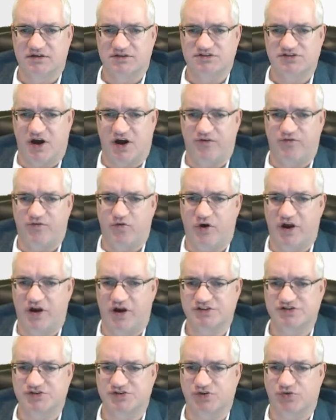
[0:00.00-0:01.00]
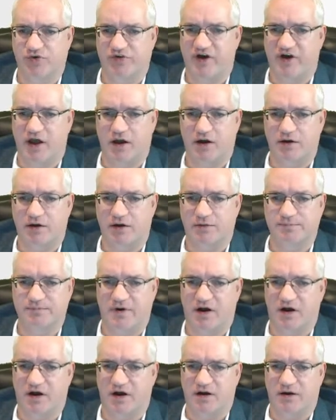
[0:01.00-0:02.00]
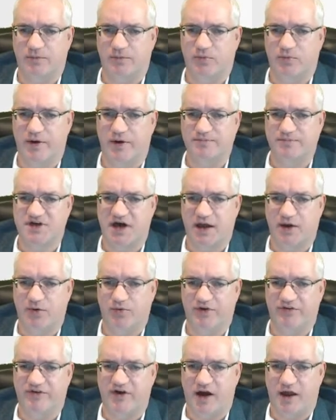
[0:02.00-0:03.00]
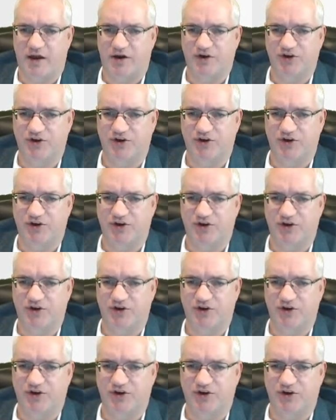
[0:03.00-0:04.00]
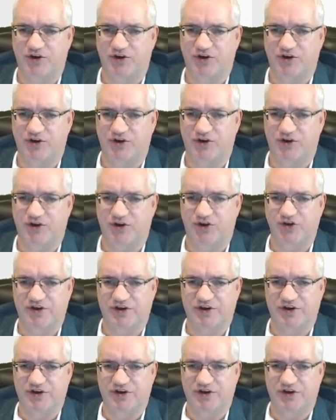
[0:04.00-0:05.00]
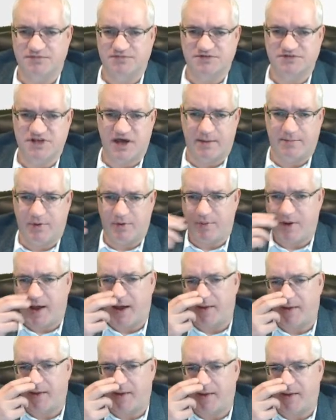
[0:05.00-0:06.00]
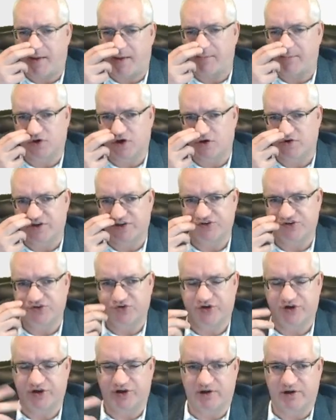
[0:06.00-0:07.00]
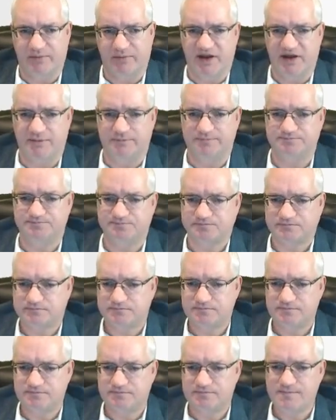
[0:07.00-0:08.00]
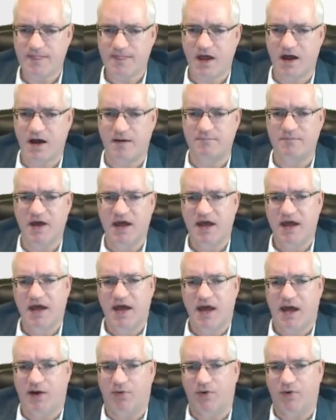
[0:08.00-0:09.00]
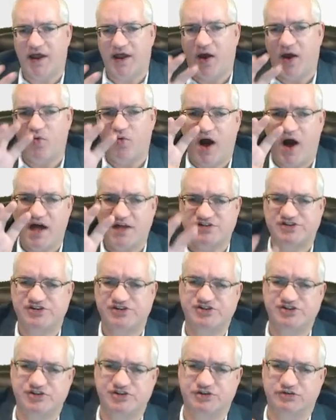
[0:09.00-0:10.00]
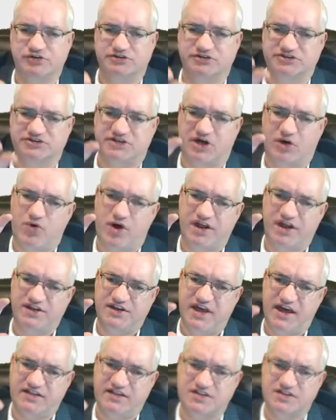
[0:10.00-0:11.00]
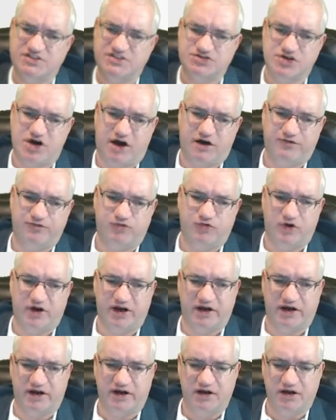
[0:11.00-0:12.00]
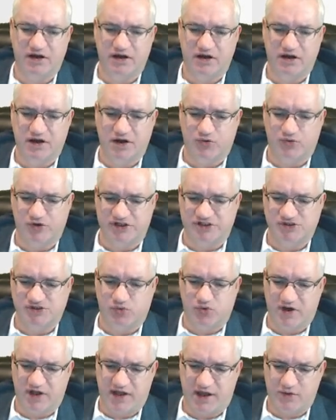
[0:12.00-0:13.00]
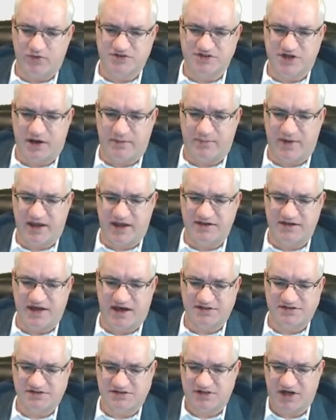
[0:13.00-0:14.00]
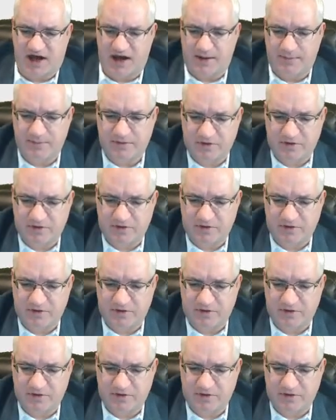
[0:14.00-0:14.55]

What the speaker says: software. So we've got our website, we've got our unit tests, we've got some sample pipelines we'll go into here in a minute. Now what I want to do is I want to take this software, which when I was on my desktop,